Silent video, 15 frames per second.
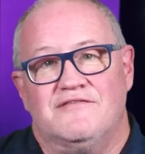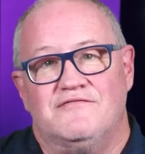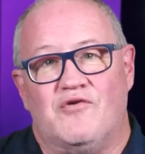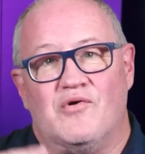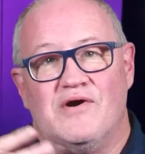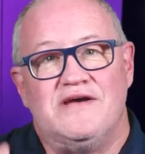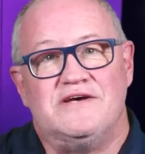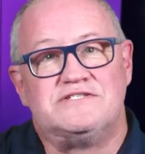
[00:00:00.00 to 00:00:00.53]

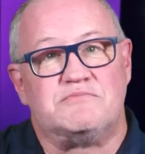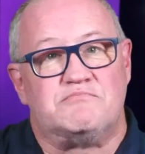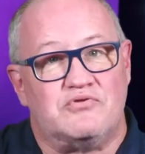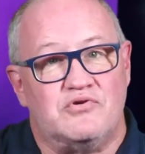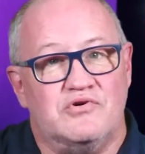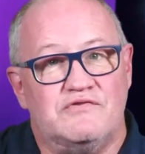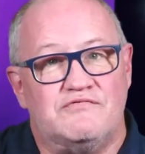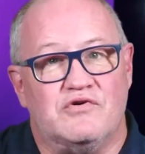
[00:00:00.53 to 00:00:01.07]
for his
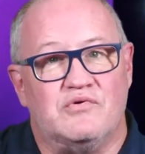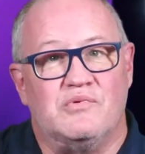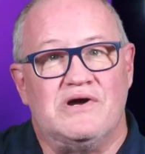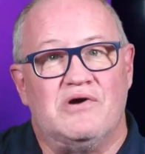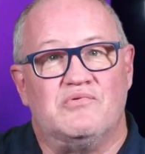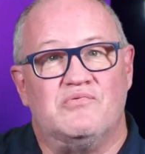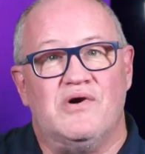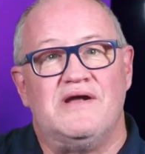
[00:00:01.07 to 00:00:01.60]
approval. We
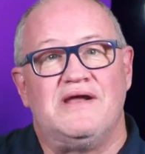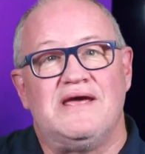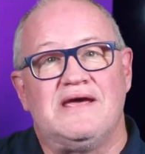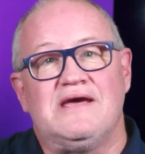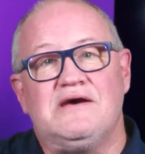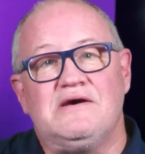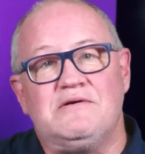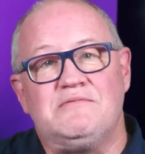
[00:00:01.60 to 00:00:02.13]
are
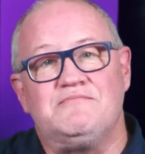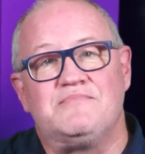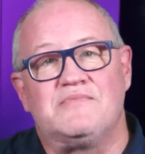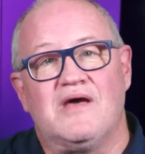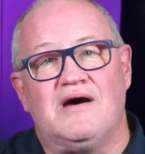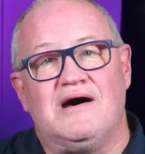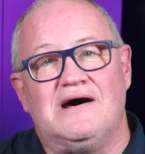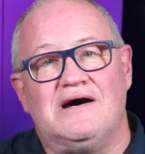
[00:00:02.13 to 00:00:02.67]
running
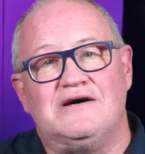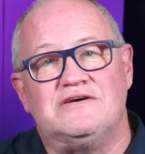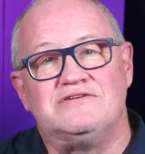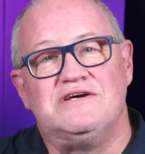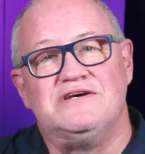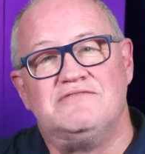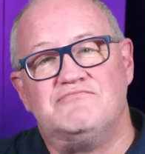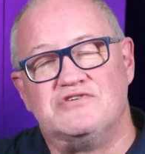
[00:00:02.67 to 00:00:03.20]
uh,
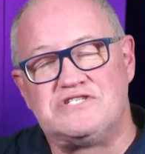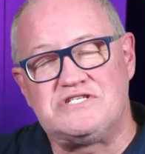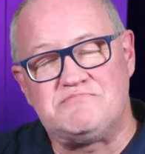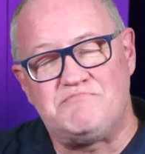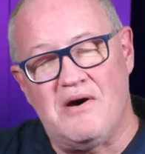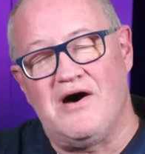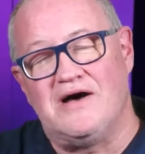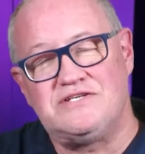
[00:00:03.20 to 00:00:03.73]
in
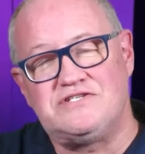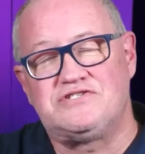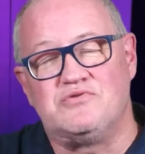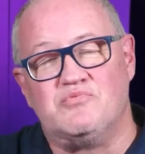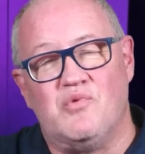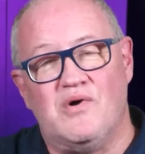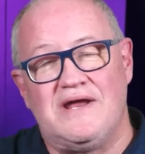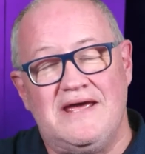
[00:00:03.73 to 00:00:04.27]
response to
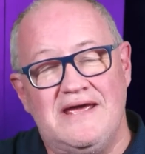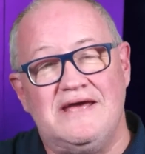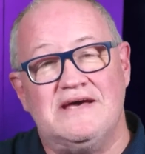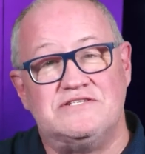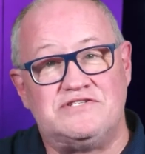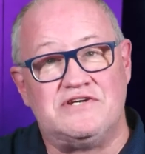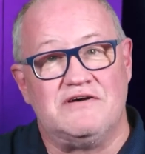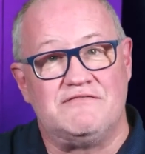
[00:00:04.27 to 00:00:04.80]
what he
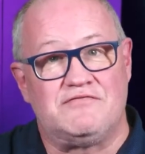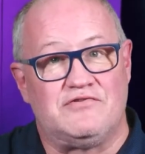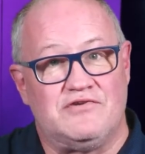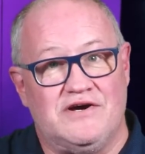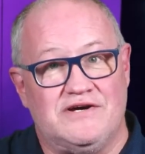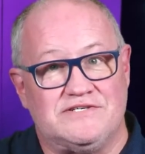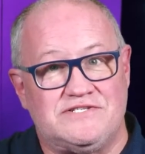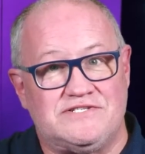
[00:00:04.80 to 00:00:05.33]
has done for
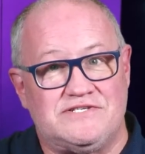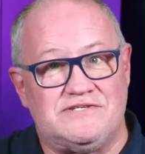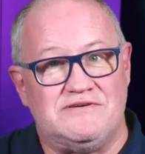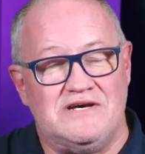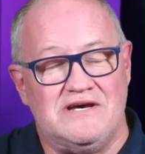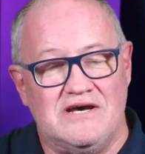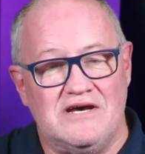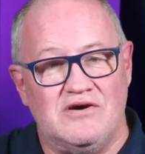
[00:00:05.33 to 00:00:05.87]
us.
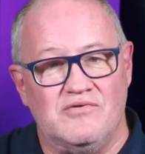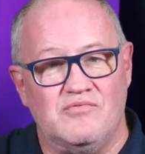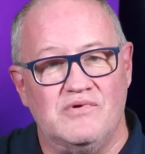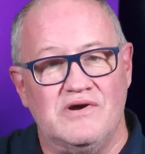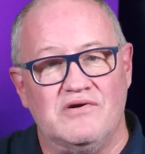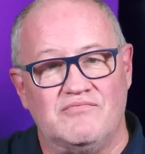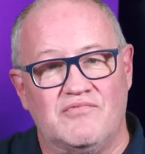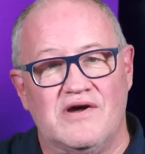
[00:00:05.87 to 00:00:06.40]

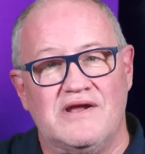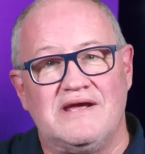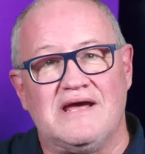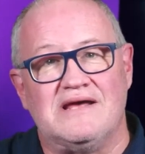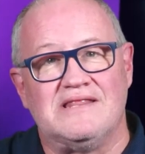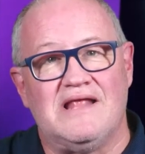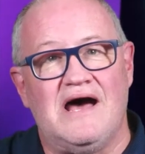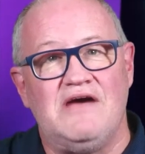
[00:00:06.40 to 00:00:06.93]
We are running
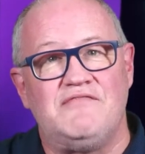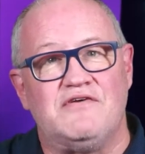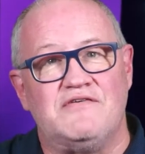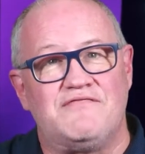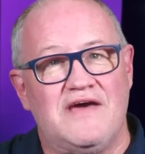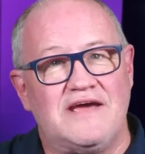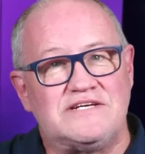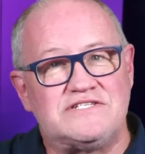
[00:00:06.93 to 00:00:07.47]
a life of
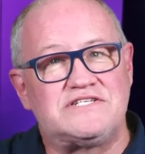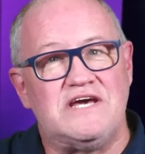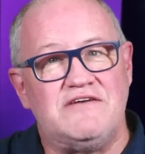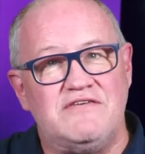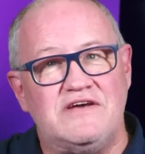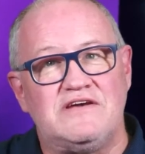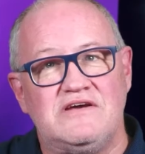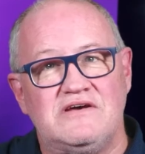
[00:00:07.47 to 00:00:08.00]

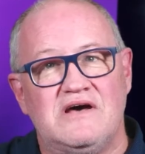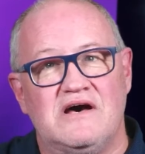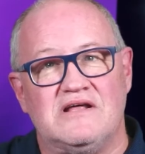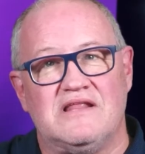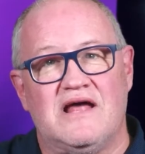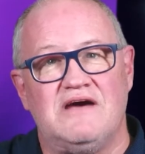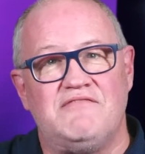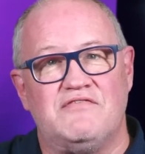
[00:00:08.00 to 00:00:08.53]
thanksgiving, a
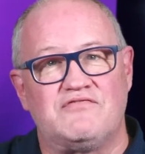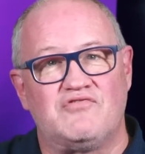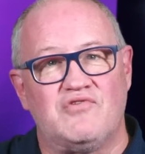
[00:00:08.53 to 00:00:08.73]
life of